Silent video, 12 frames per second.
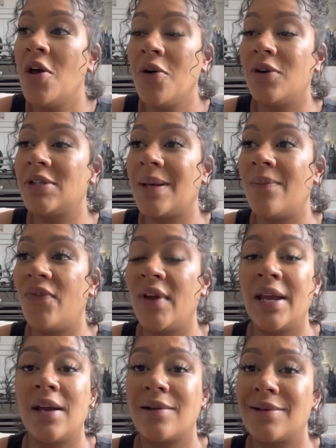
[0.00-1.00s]
or
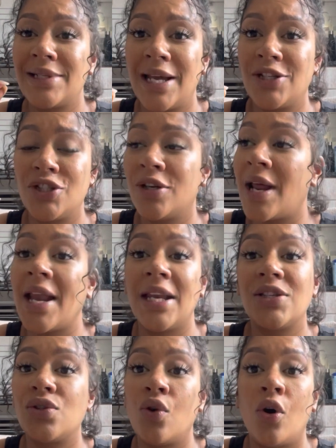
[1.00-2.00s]
something, tension, and
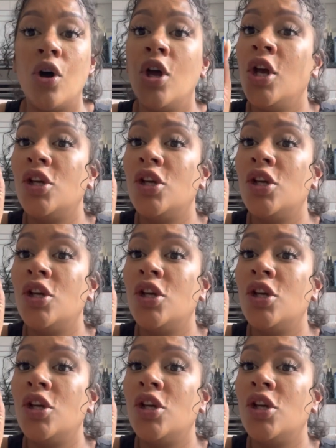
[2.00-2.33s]
it's not.